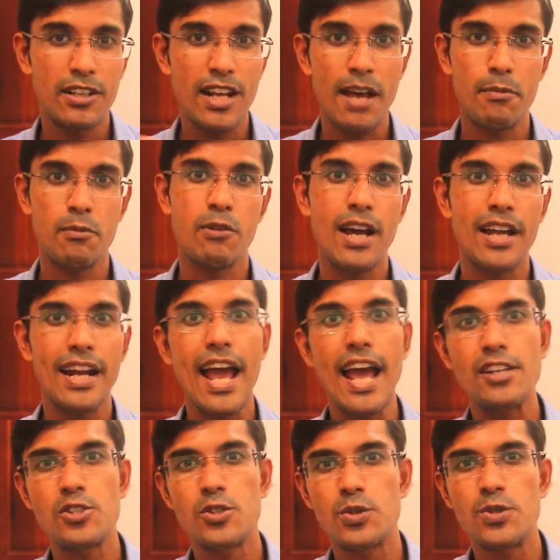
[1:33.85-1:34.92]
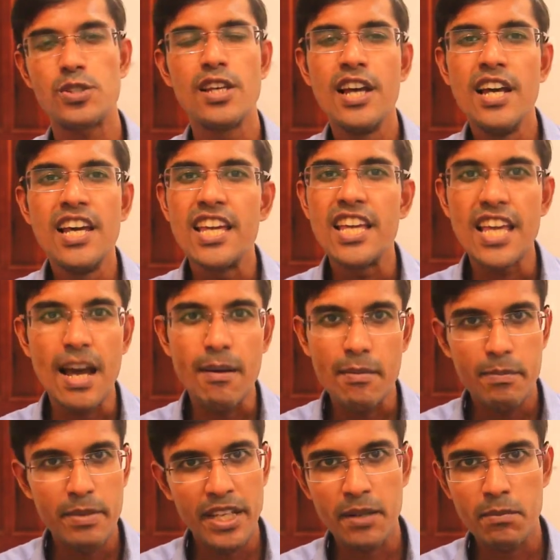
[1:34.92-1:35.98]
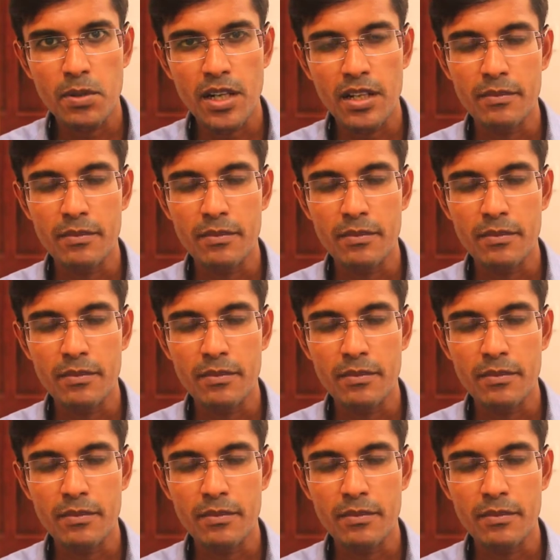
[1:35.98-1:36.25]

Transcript: have the right attitudes, you have a bigger problem.